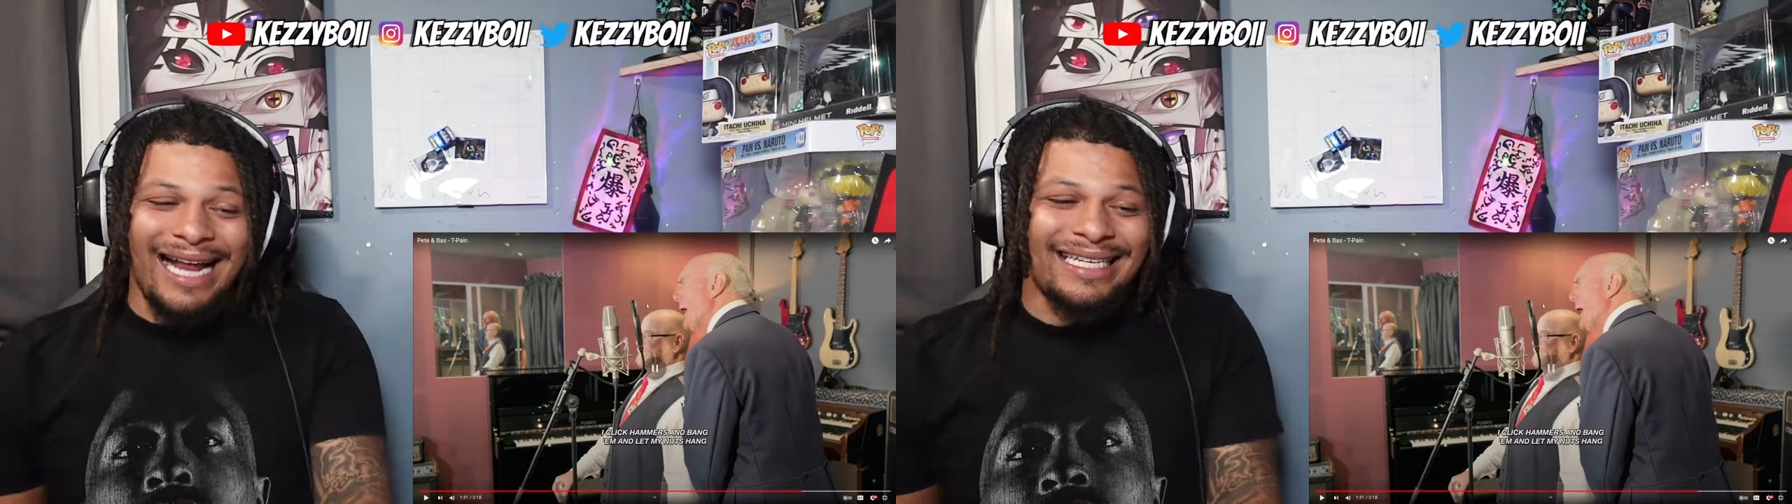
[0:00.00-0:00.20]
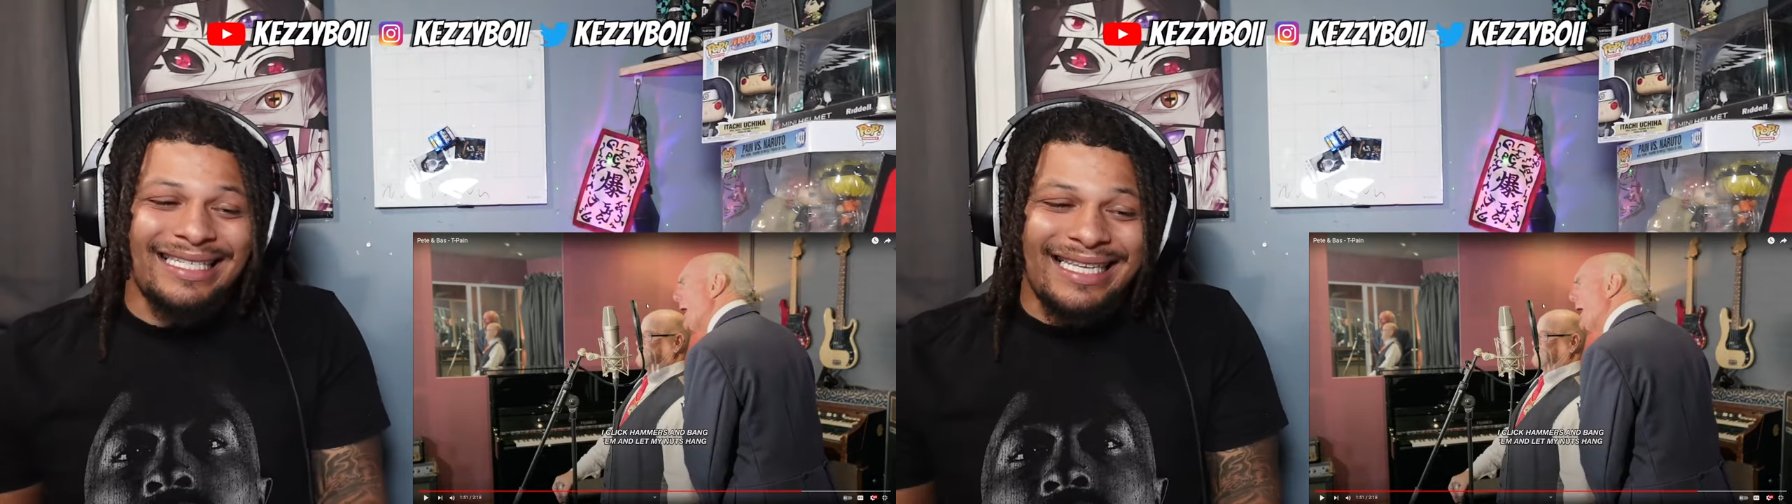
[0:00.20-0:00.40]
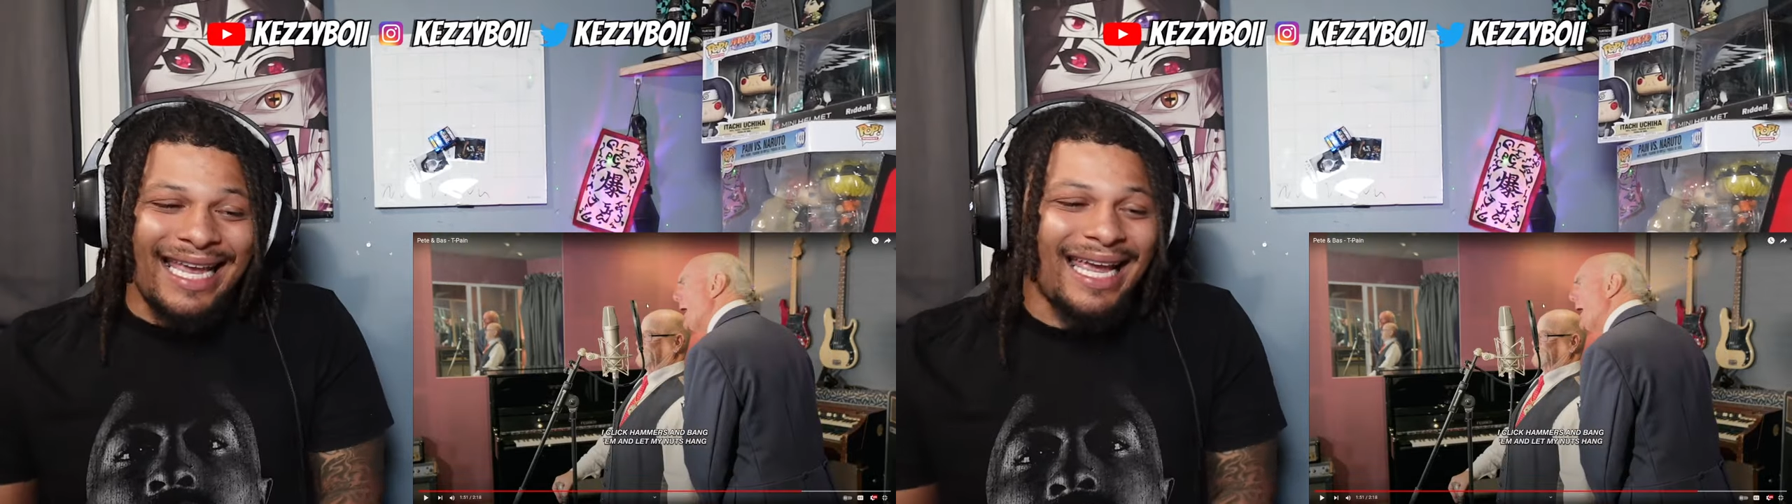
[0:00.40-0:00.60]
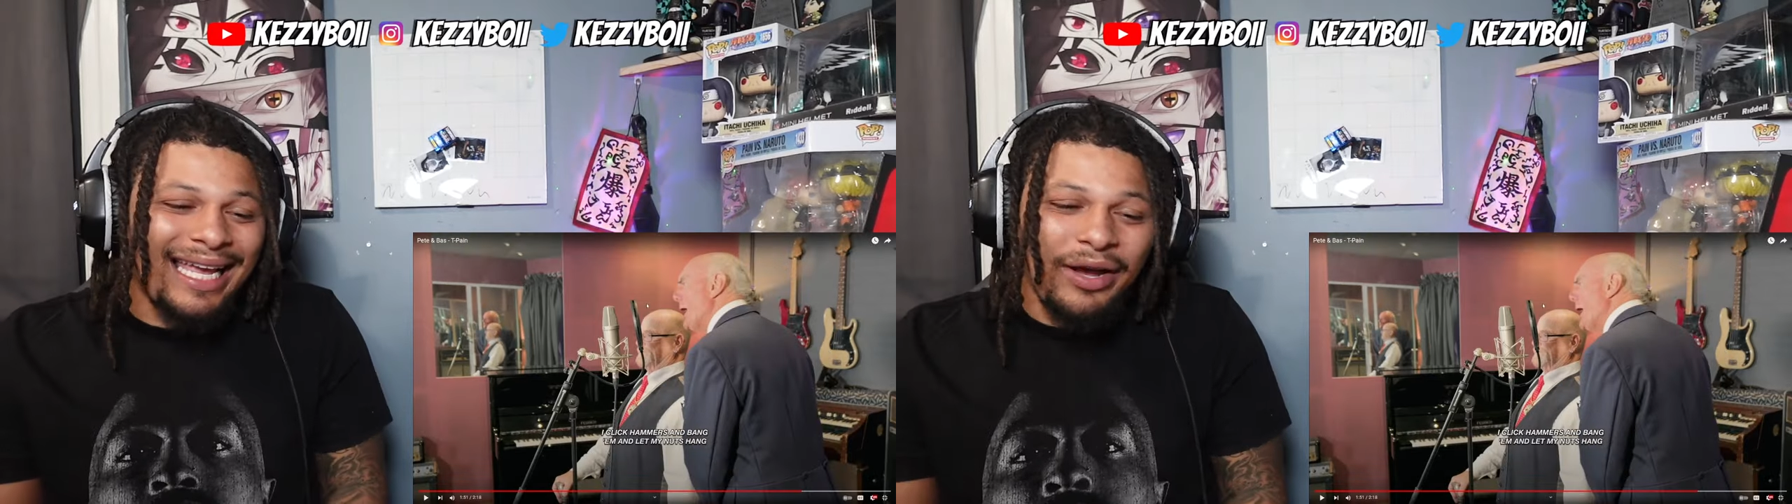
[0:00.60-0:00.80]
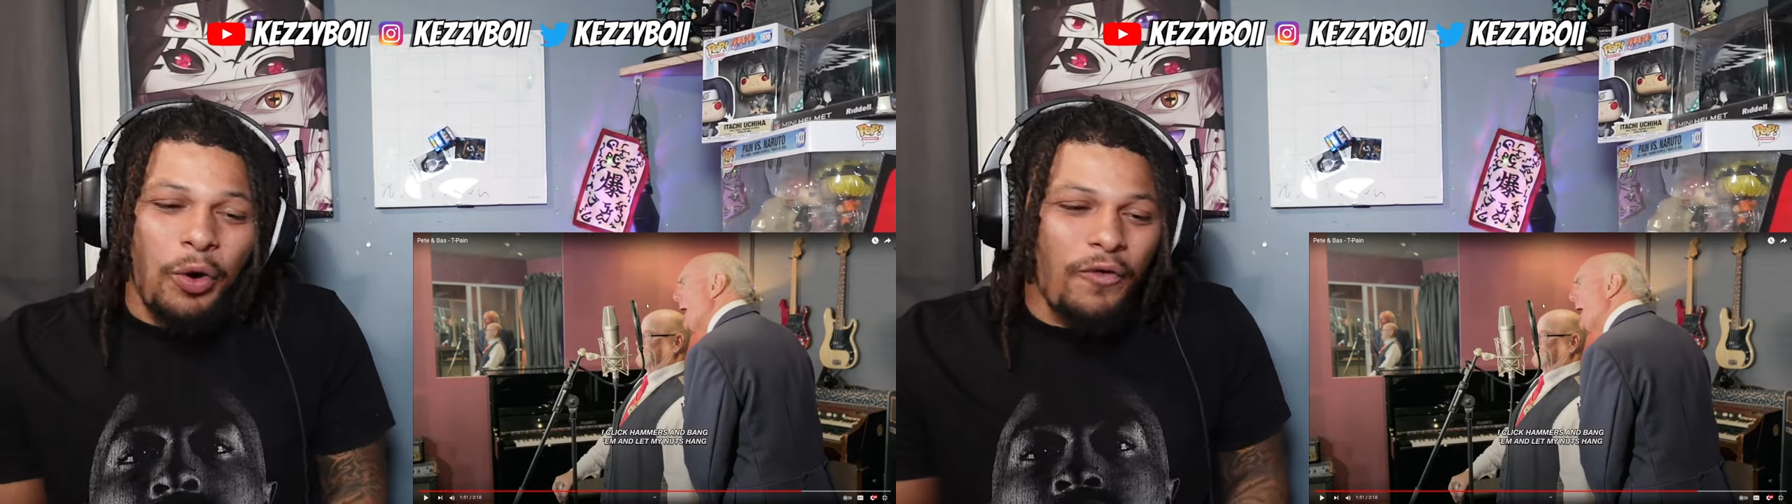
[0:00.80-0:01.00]
I just can't
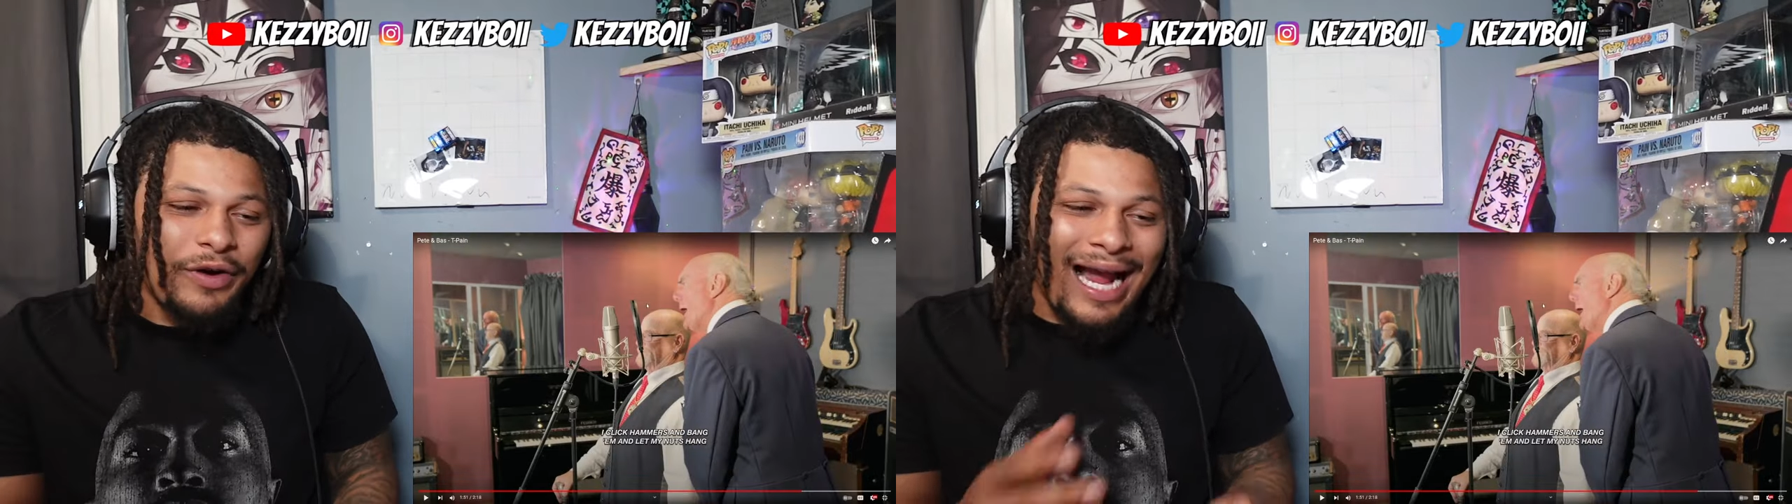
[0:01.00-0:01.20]
get over.